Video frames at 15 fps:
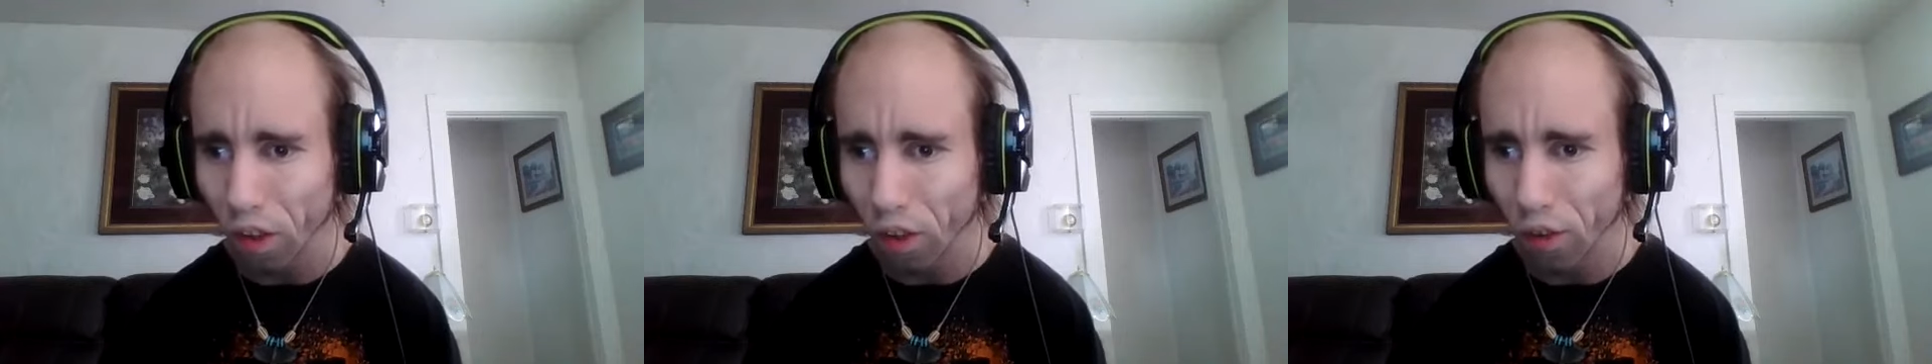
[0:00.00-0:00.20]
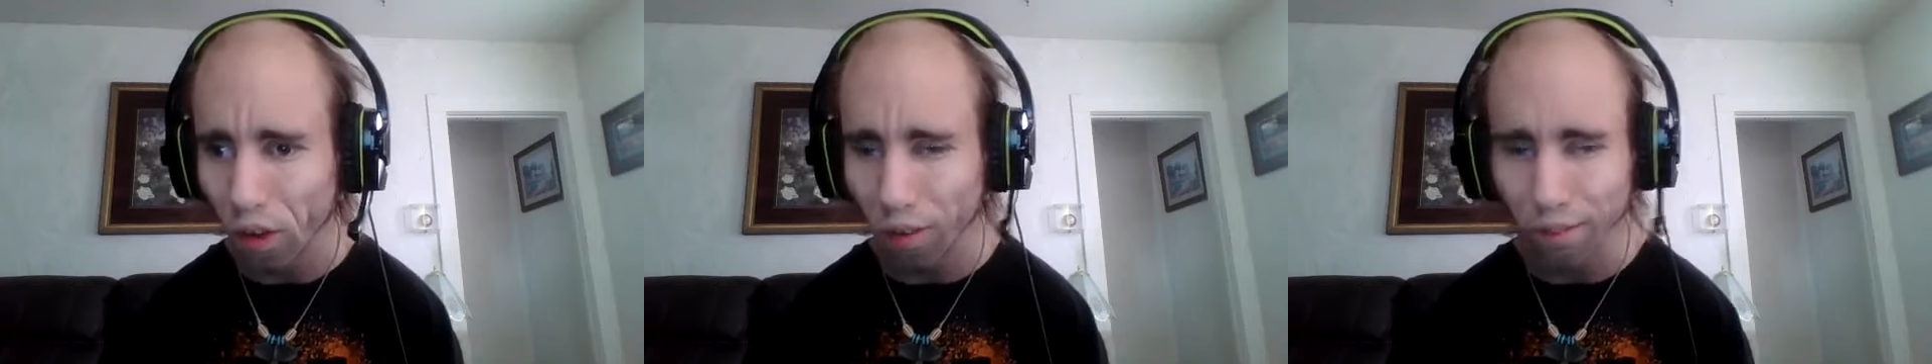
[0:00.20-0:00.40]

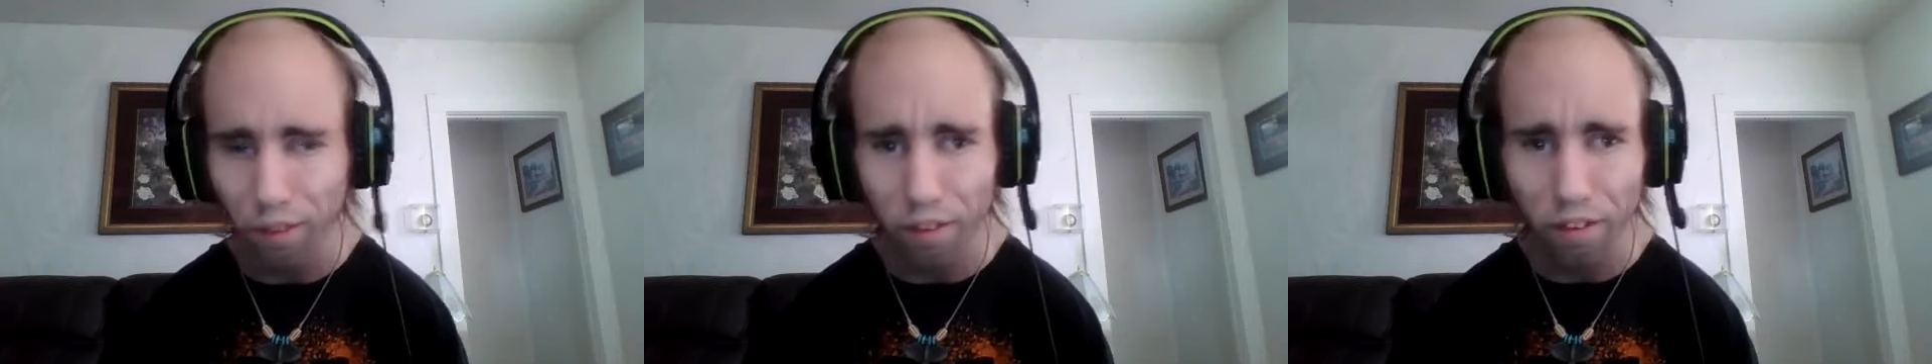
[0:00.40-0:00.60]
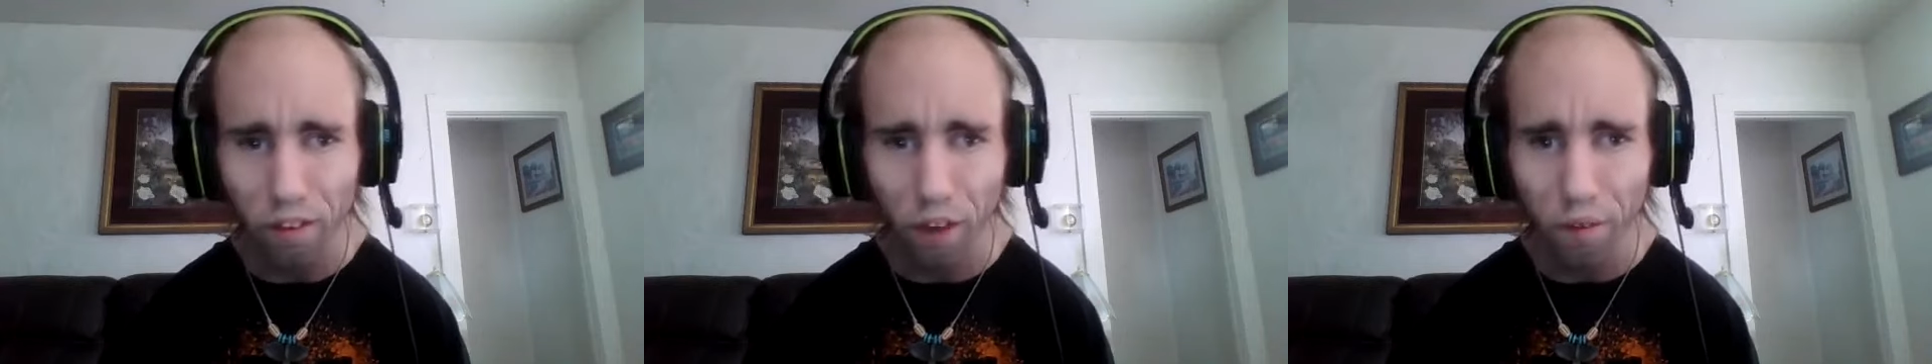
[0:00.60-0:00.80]
well, for
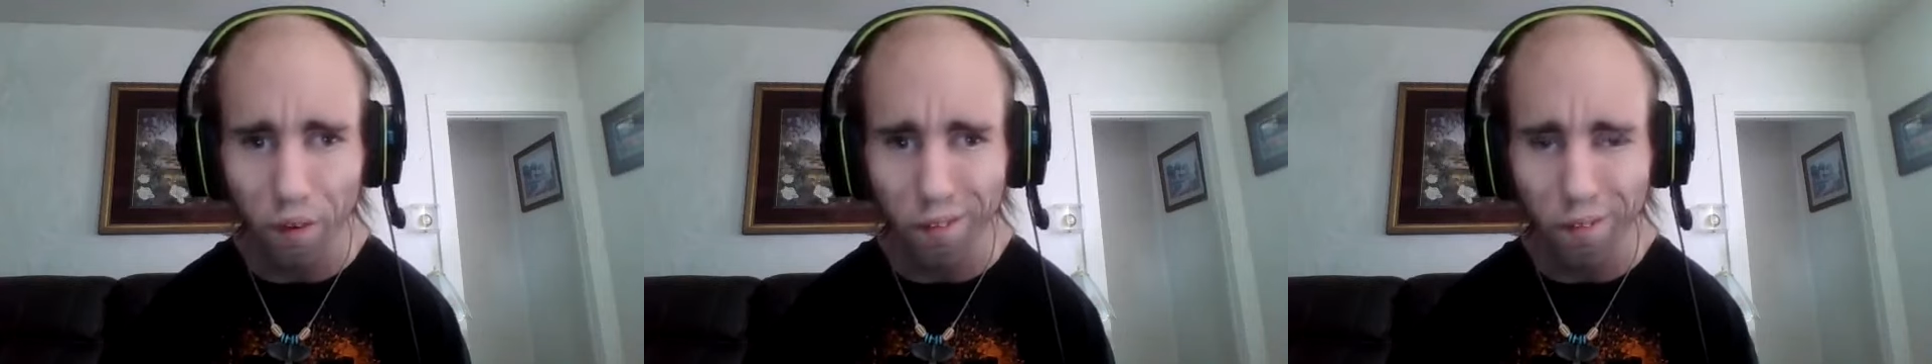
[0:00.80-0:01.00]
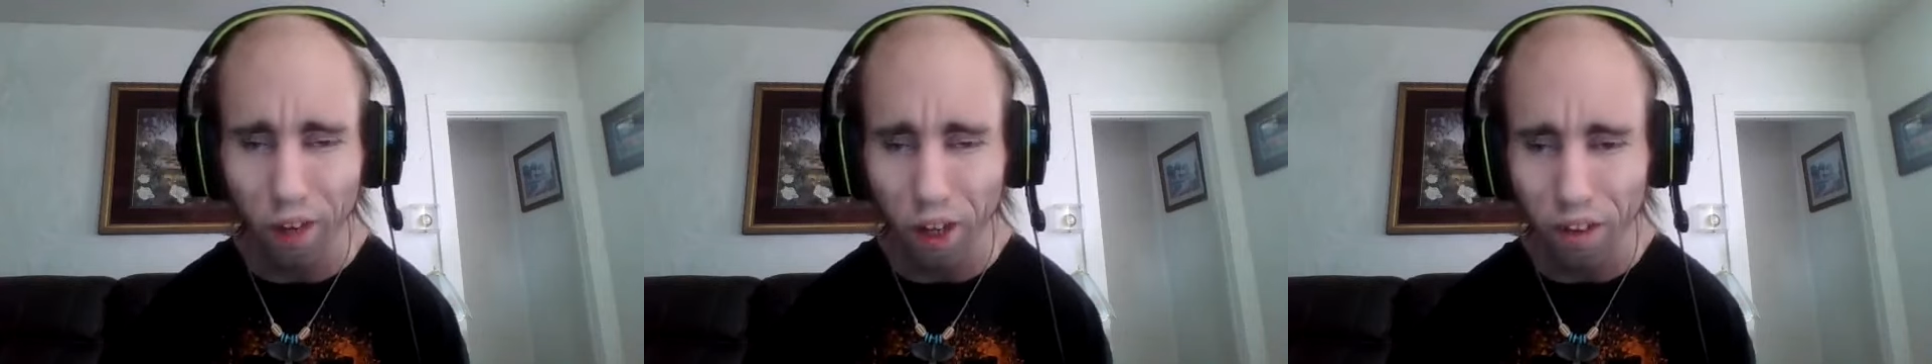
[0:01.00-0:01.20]
some it
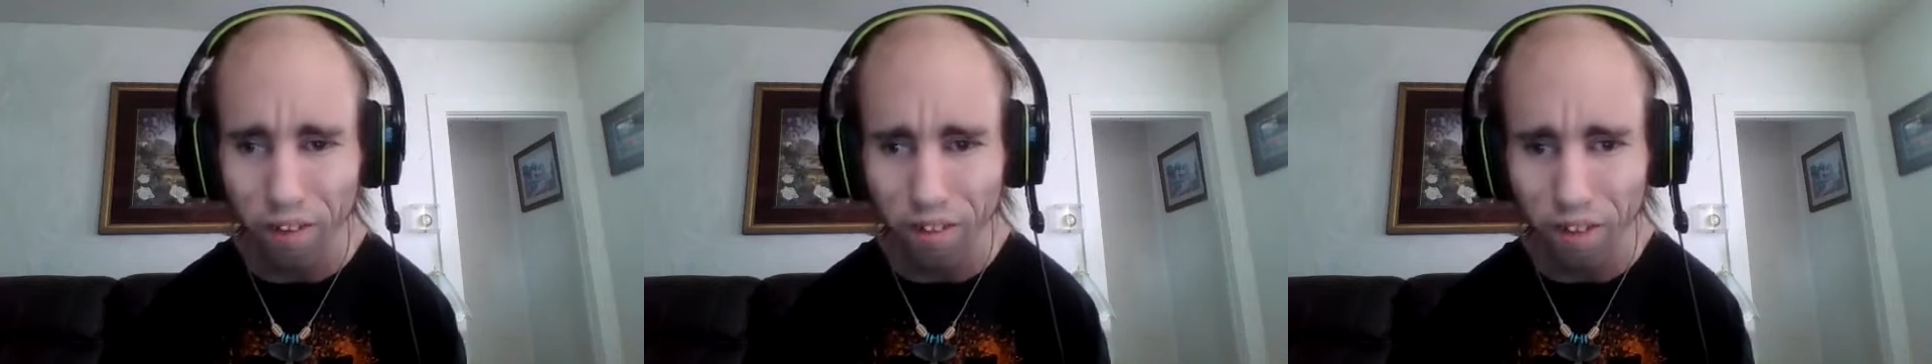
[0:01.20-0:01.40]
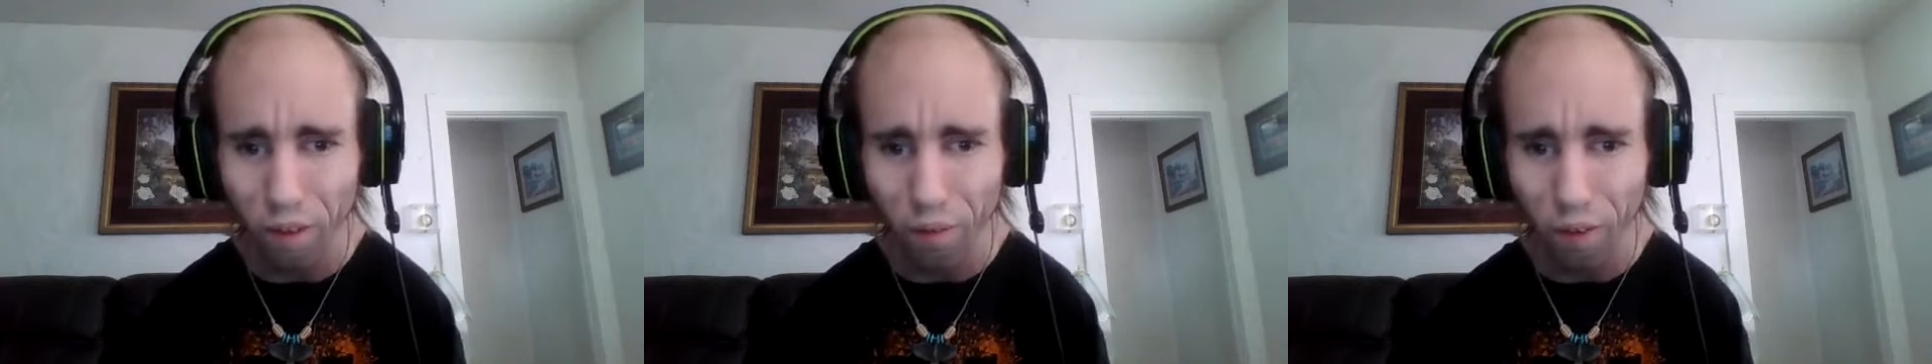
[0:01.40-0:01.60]
might
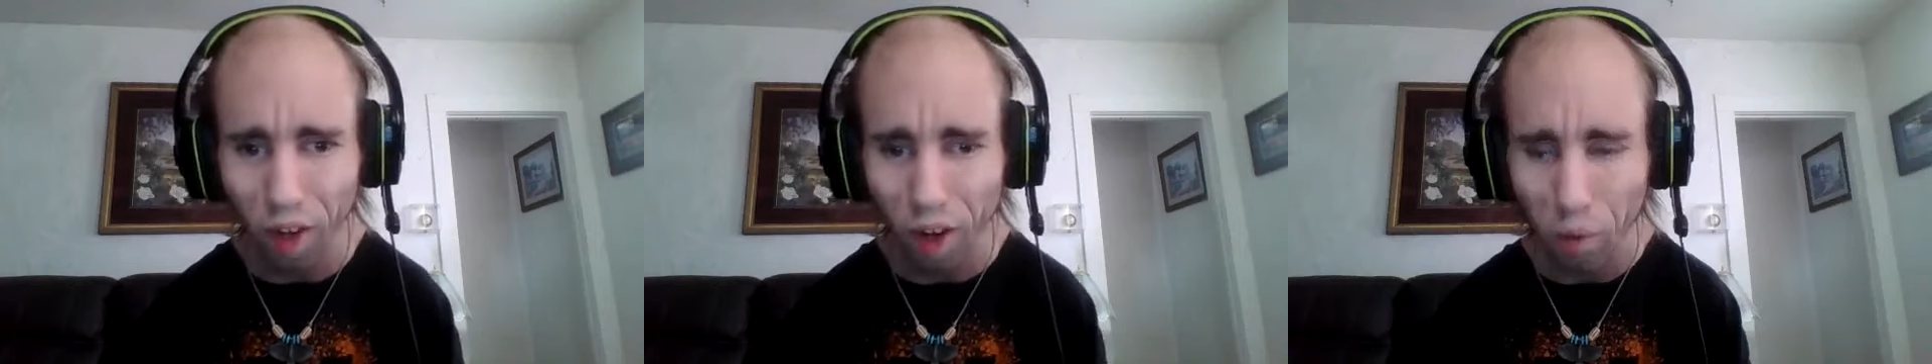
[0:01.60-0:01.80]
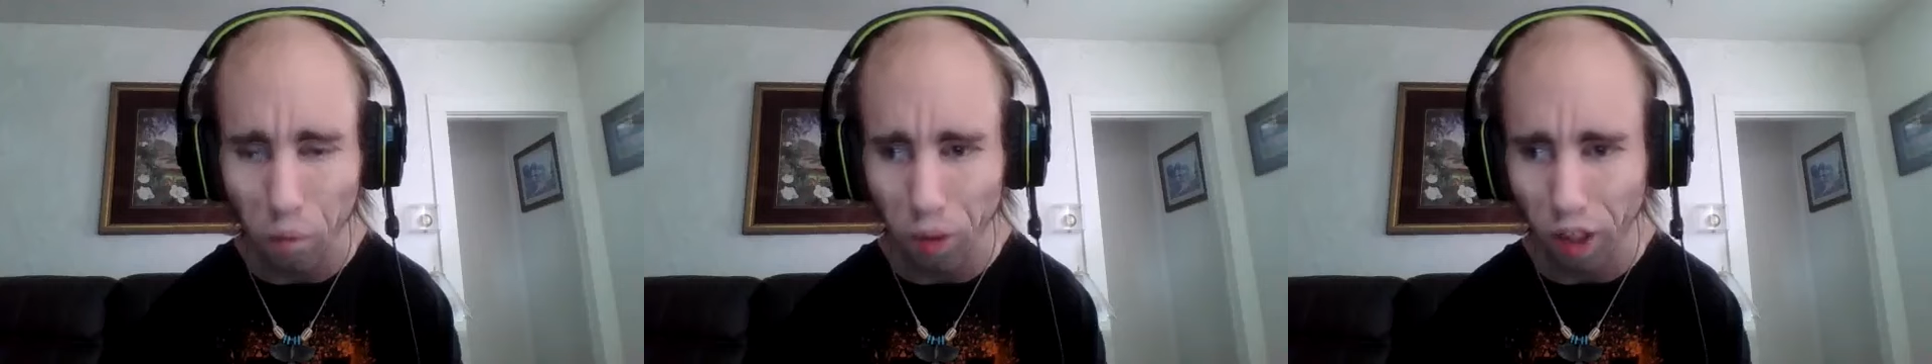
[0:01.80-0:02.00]
seem
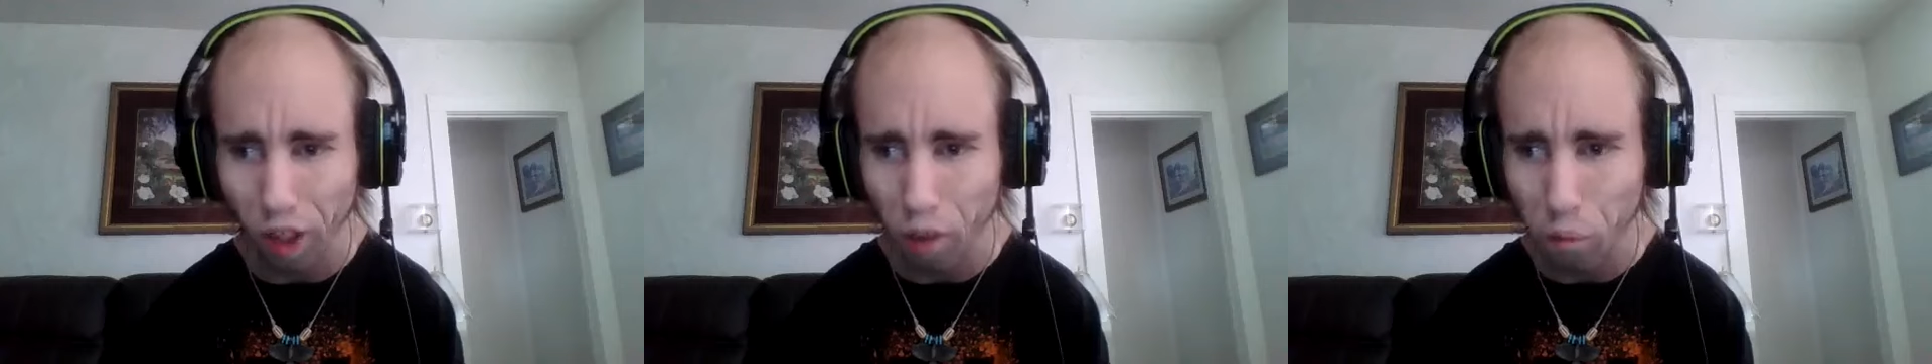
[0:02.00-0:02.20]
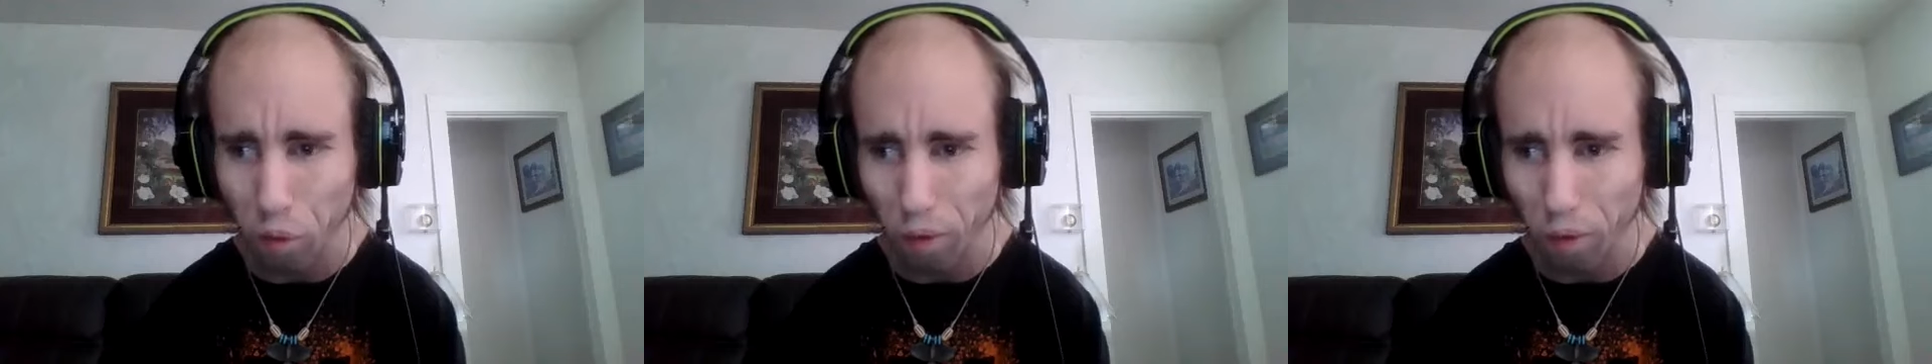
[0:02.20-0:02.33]
complicated,